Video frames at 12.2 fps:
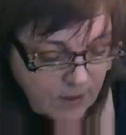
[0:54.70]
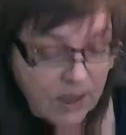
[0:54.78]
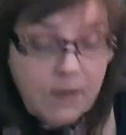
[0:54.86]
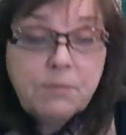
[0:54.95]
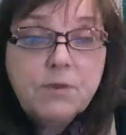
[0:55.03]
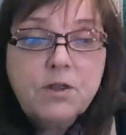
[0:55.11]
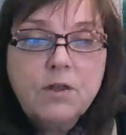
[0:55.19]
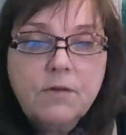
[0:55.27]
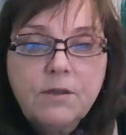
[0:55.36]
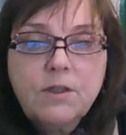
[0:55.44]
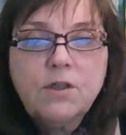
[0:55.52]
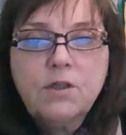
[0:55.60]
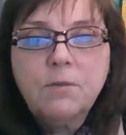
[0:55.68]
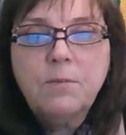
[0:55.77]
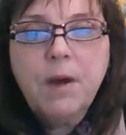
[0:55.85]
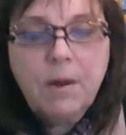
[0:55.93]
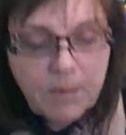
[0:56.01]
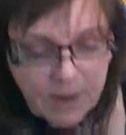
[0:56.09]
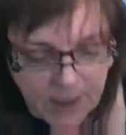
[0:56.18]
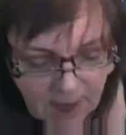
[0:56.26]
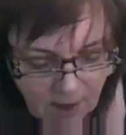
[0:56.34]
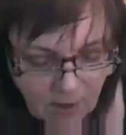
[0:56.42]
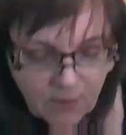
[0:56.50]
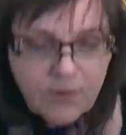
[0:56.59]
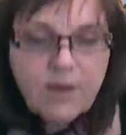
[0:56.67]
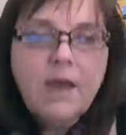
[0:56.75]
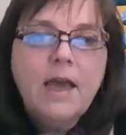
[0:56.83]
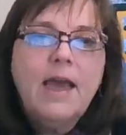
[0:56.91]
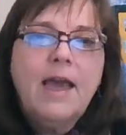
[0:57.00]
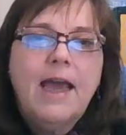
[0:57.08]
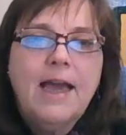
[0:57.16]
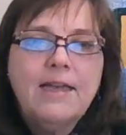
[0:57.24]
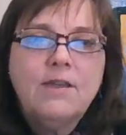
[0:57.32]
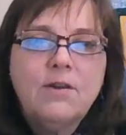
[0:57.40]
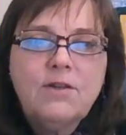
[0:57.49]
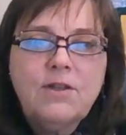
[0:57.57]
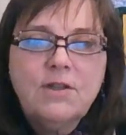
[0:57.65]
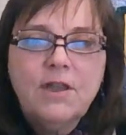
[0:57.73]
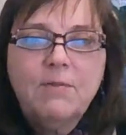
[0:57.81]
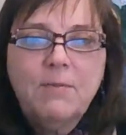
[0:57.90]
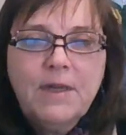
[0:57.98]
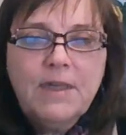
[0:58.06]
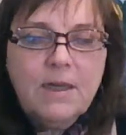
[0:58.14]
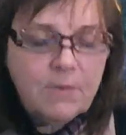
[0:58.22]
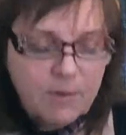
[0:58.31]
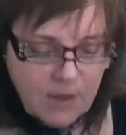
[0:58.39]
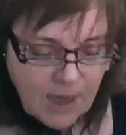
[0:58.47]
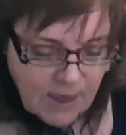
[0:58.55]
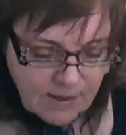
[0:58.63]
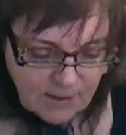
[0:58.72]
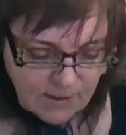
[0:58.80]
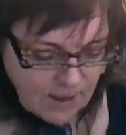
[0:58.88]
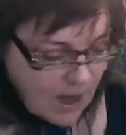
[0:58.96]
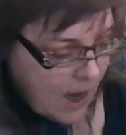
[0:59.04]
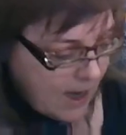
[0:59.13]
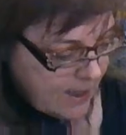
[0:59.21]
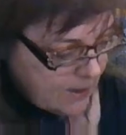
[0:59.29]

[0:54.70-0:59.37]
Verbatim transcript: Lip Service to the Public Health. And don't you love my double glasses? I